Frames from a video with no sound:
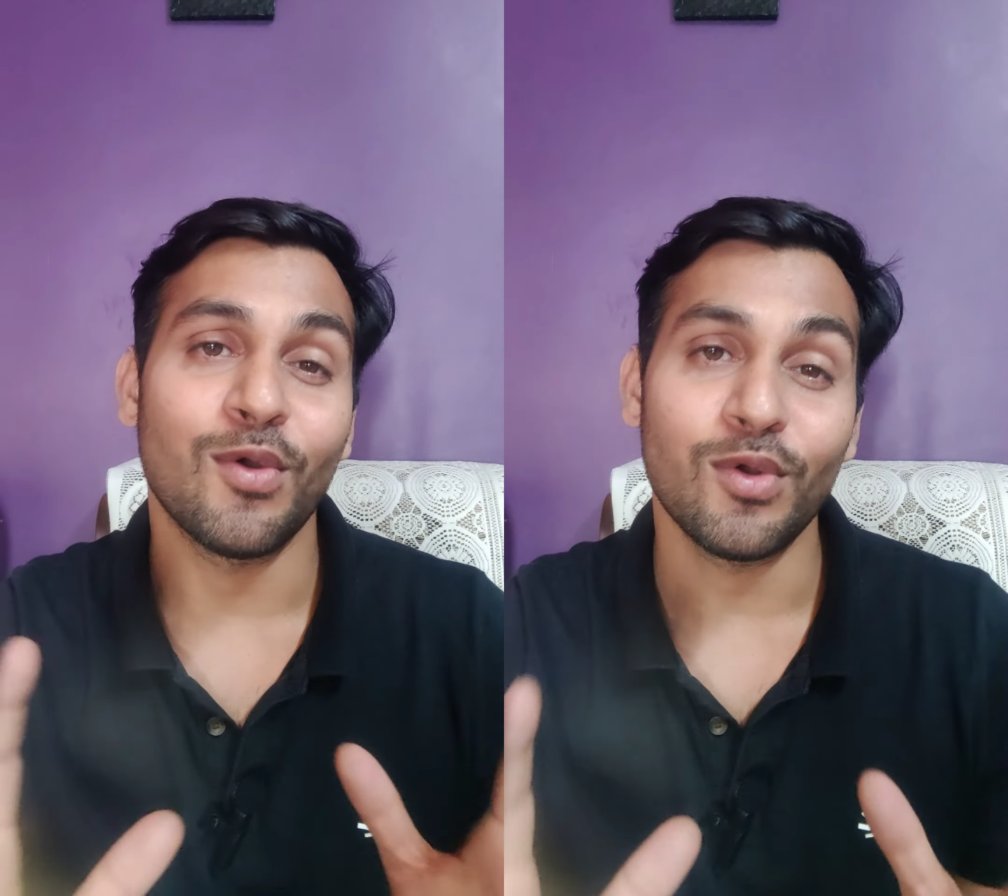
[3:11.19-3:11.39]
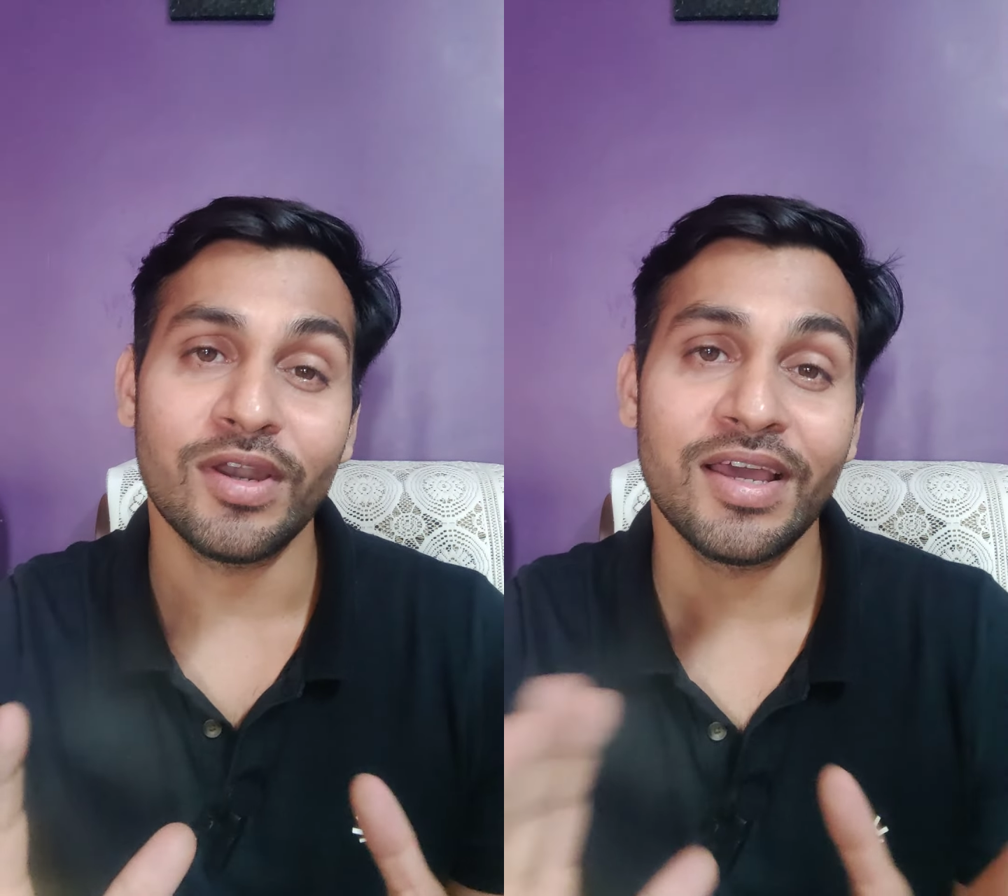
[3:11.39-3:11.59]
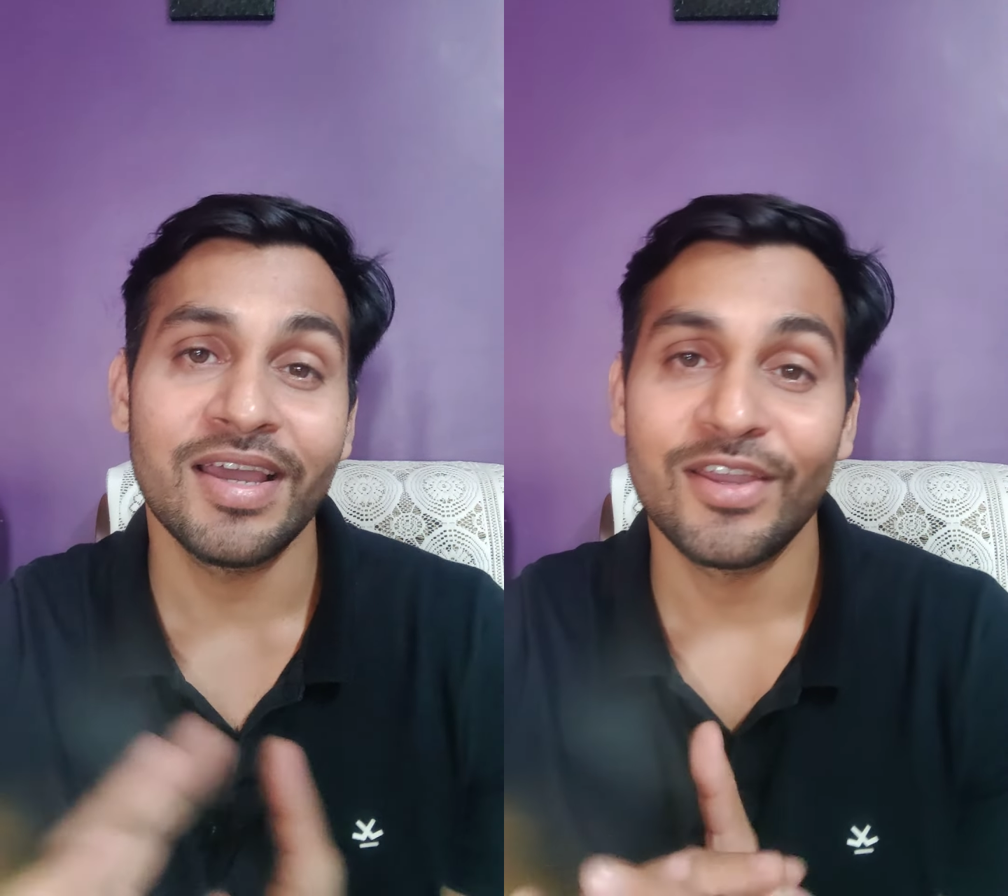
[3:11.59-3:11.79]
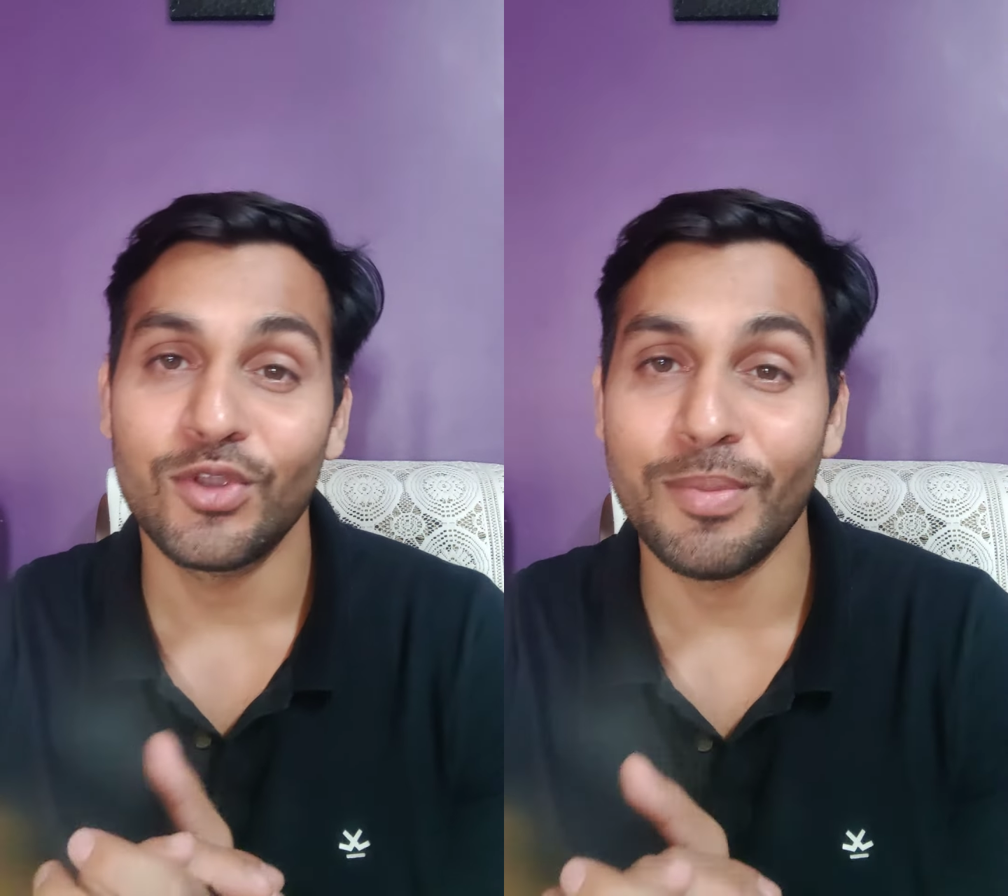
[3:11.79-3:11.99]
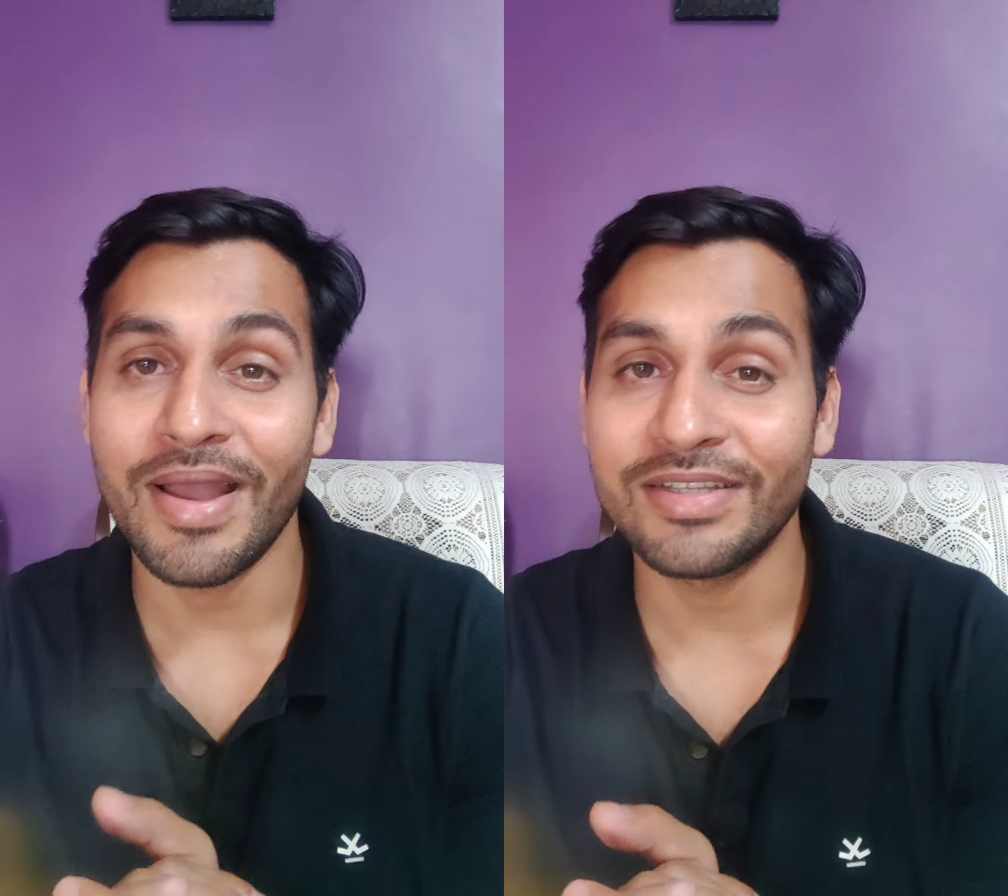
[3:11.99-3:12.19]
hold
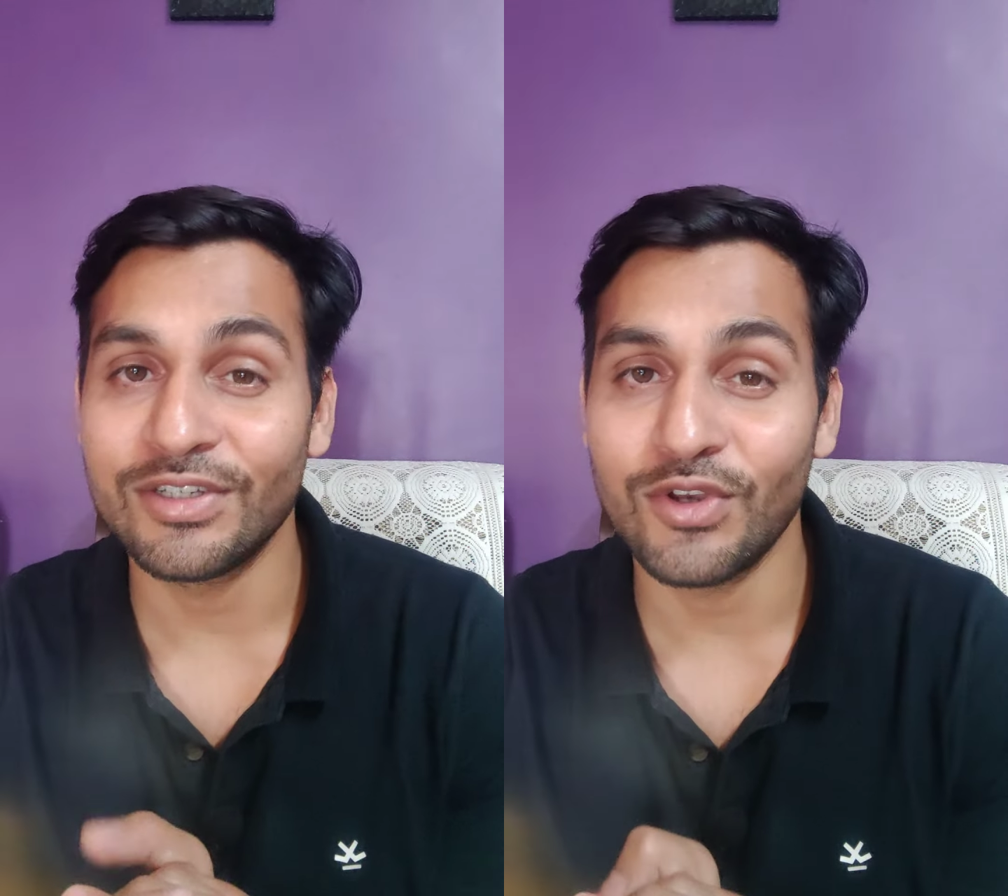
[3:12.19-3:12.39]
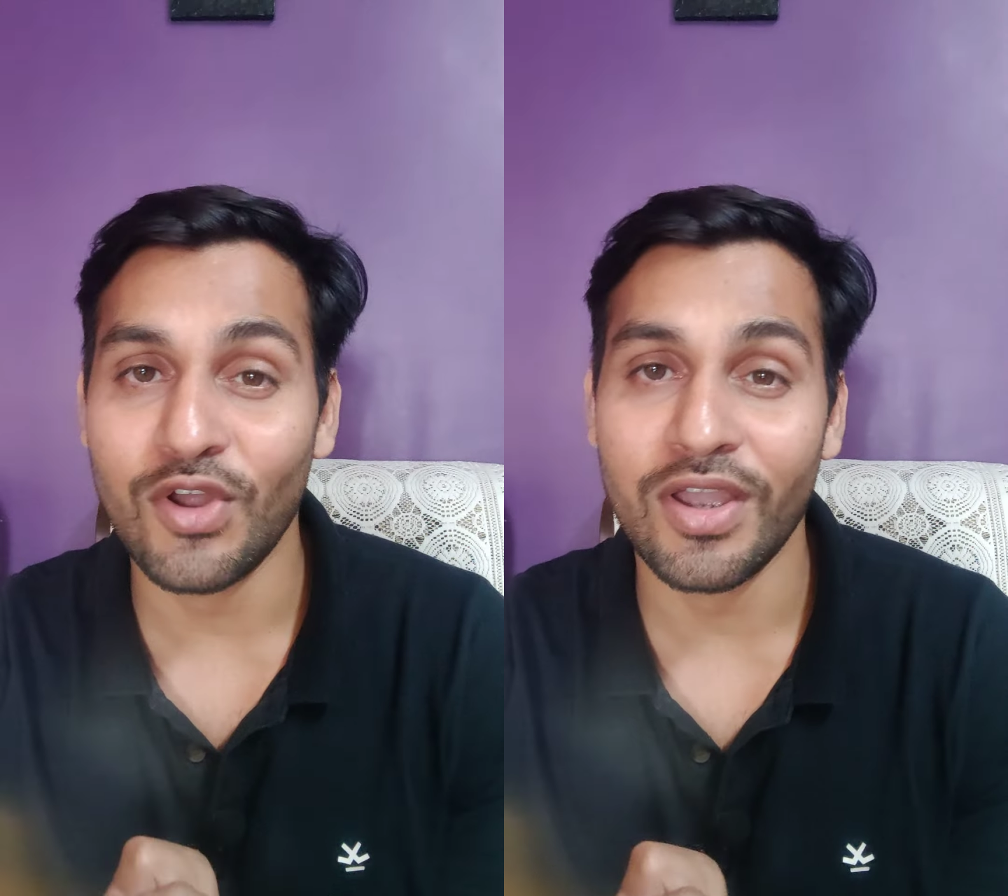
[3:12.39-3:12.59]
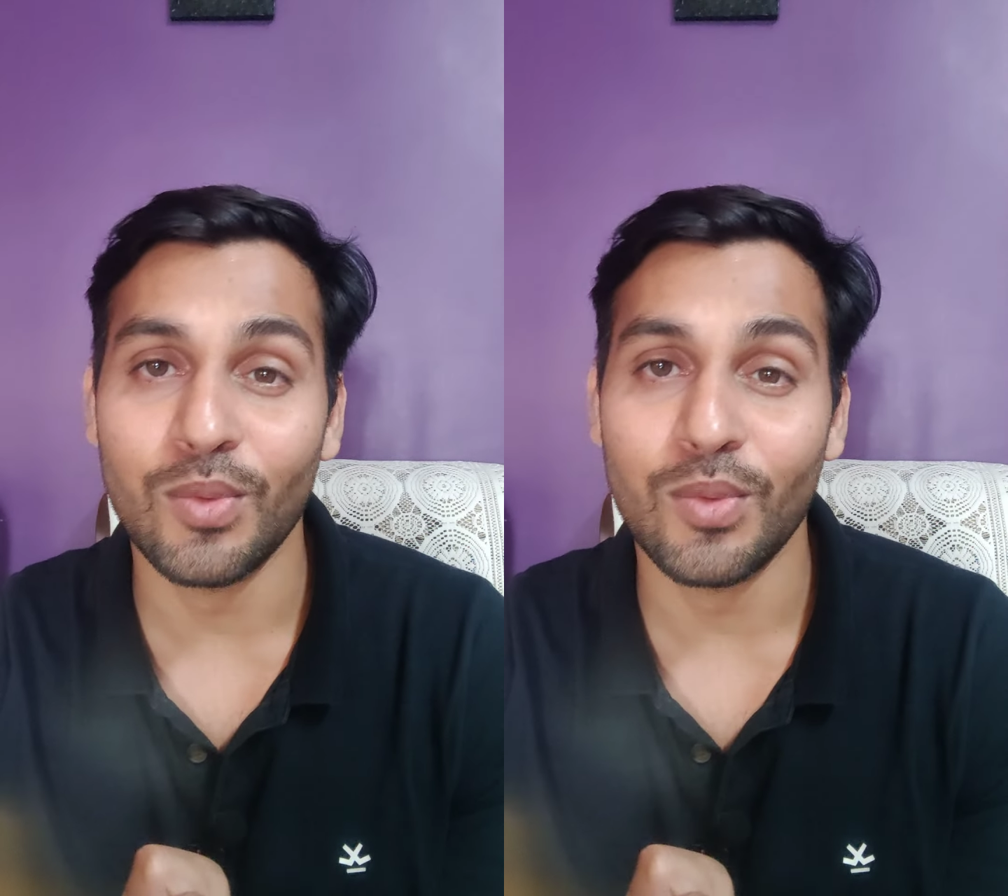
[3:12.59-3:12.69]
your magic rock